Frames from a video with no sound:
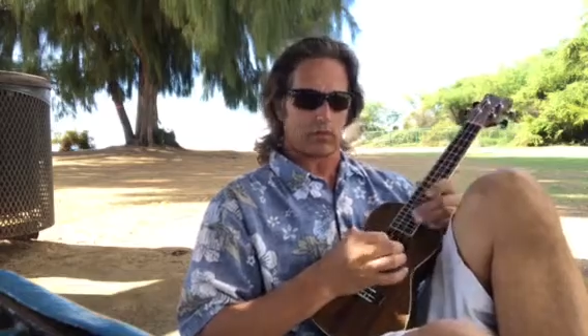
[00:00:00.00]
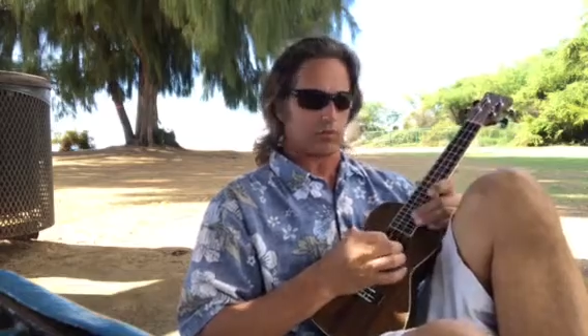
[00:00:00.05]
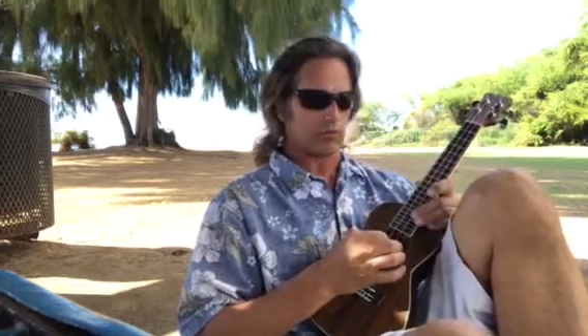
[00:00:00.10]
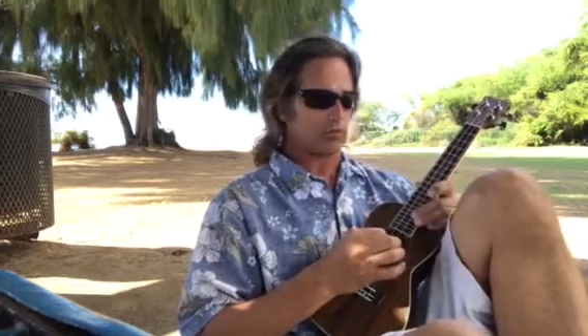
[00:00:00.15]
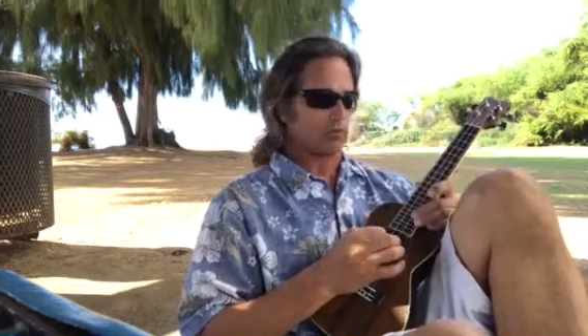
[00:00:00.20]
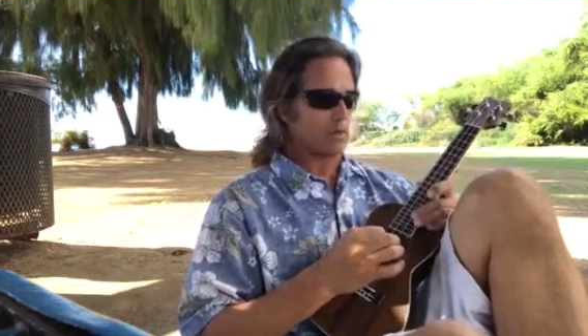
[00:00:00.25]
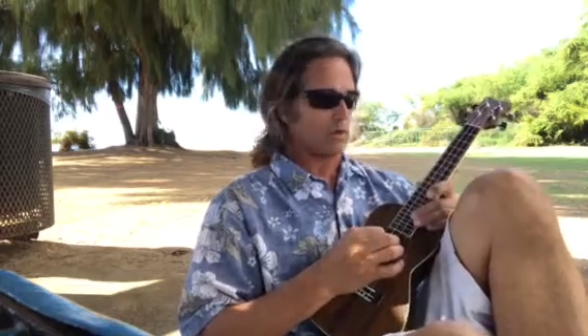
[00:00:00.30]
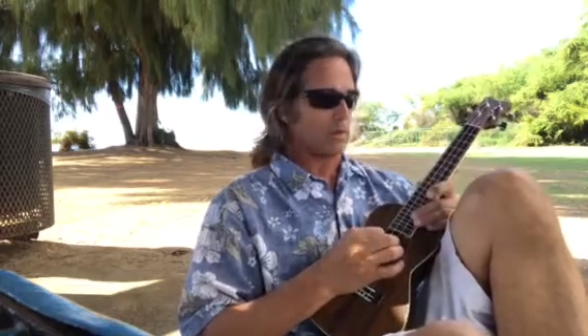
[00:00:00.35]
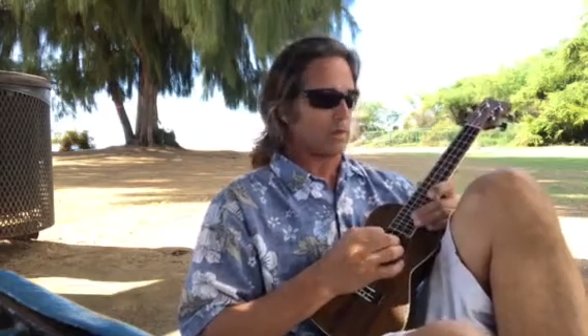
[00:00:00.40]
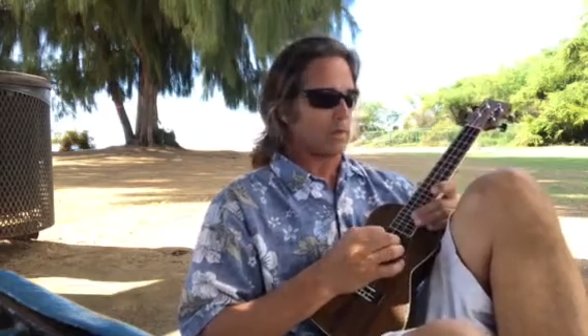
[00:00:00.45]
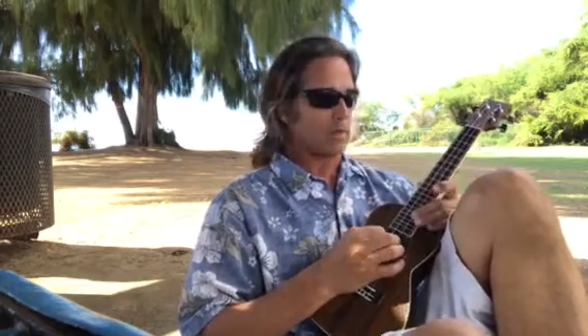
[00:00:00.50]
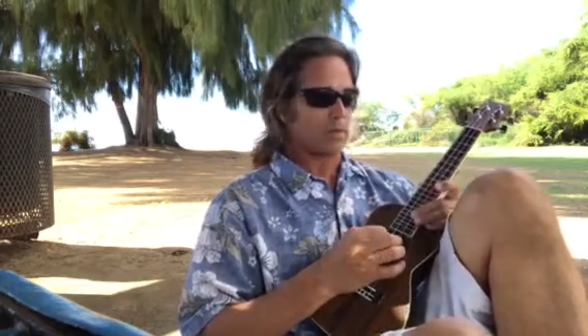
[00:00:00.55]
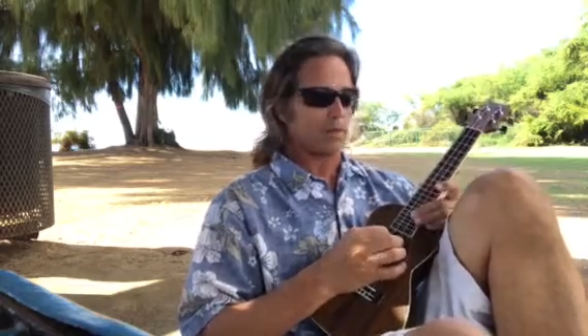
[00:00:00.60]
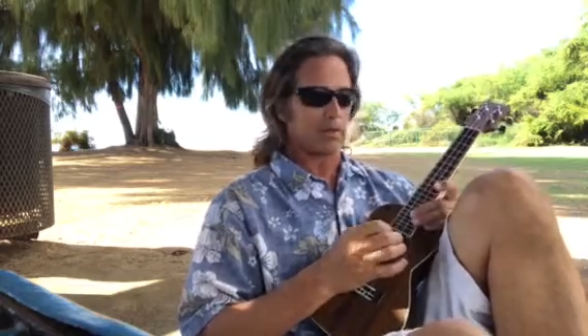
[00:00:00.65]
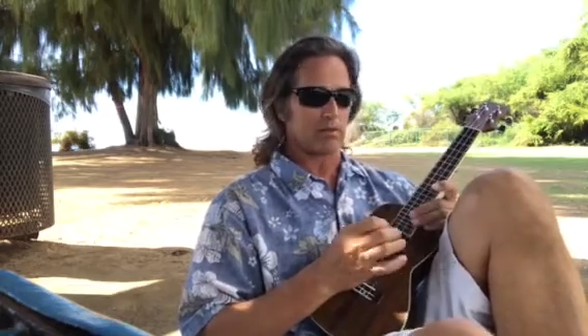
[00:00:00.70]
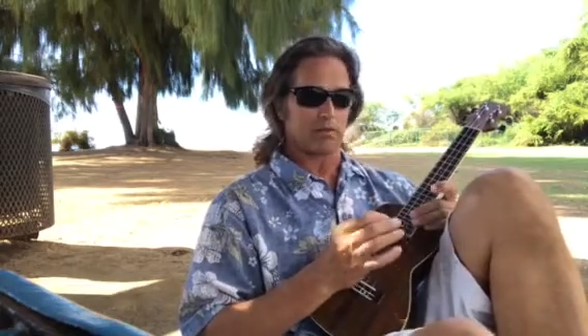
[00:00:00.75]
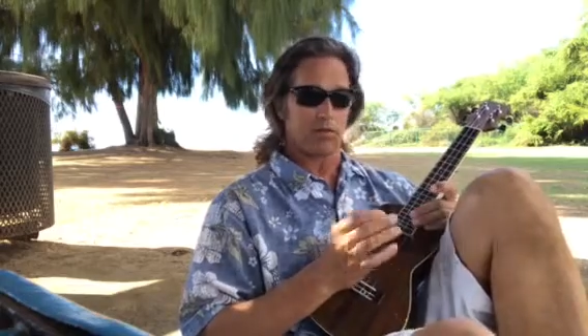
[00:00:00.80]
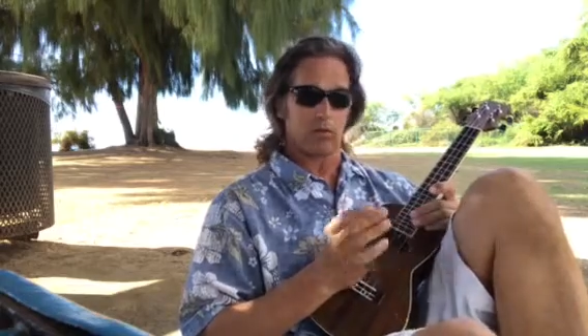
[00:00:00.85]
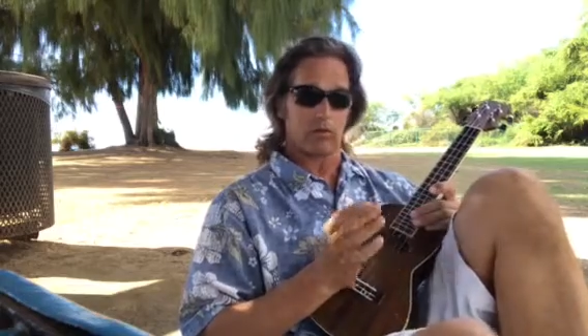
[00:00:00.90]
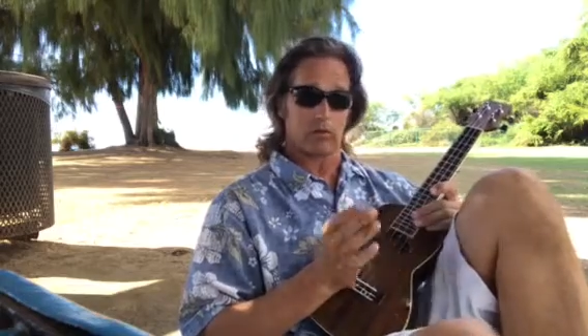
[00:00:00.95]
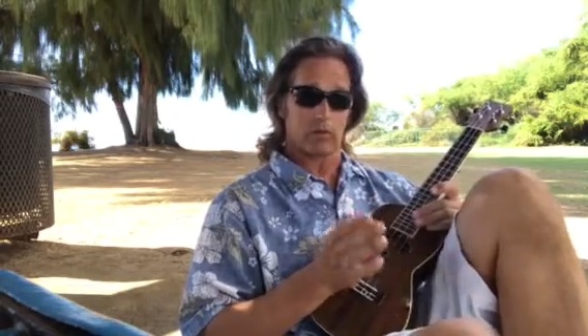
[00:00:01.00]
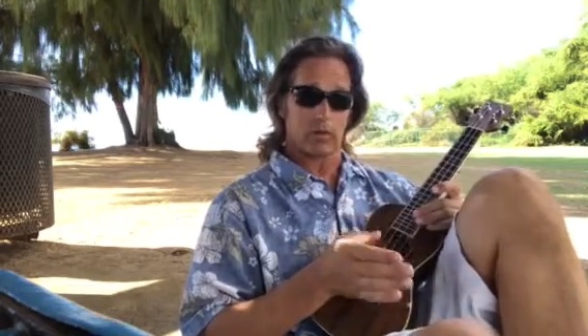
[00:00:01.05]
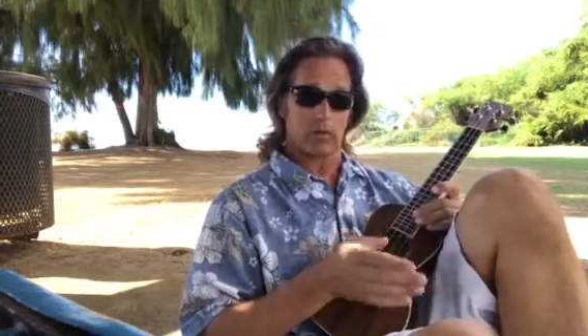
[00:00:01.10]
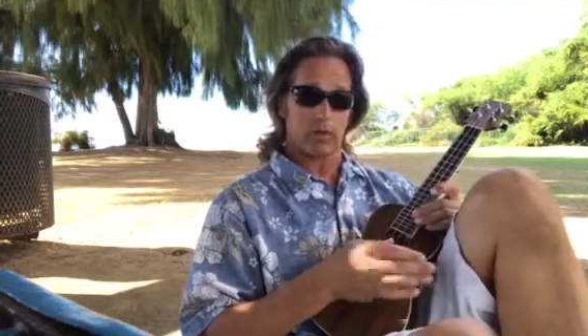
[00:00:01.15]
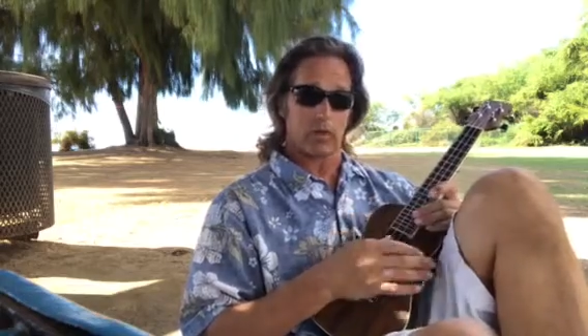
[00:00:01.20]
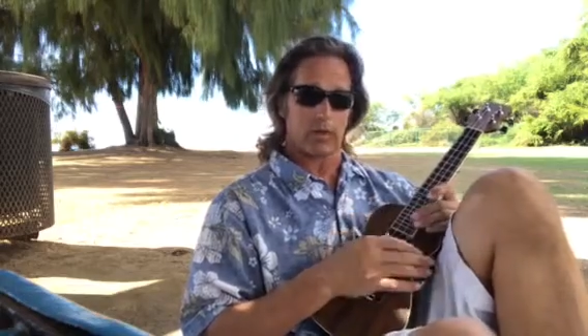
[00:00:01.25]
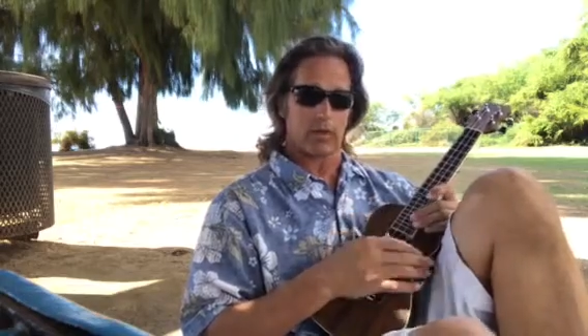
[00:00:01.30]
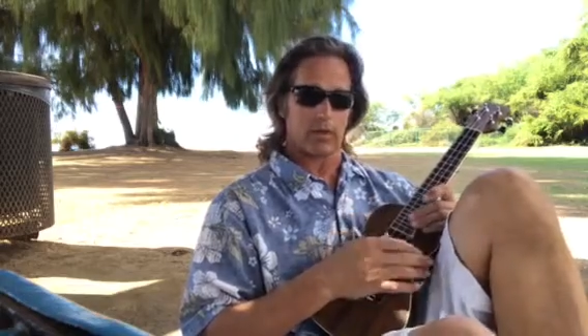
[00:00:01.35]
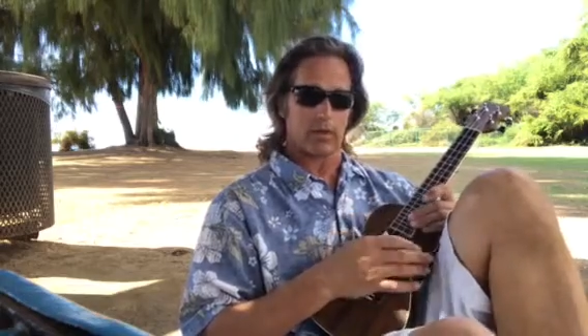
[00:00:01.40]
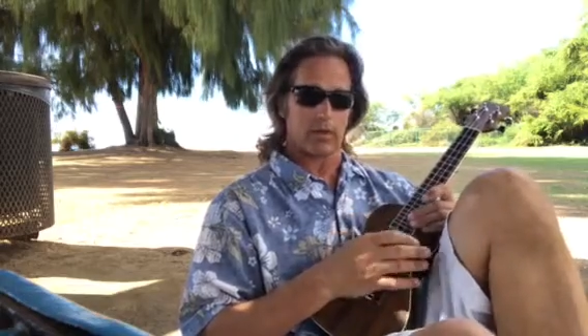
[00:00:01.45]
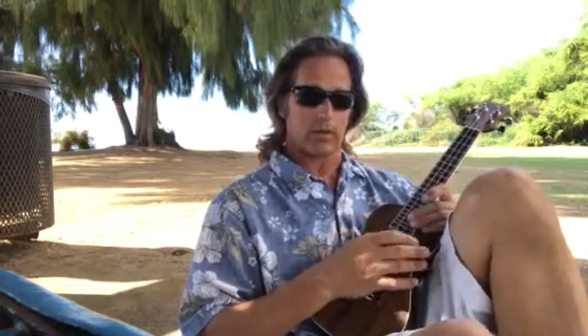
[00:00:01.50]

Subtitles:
strumming. It sounds great on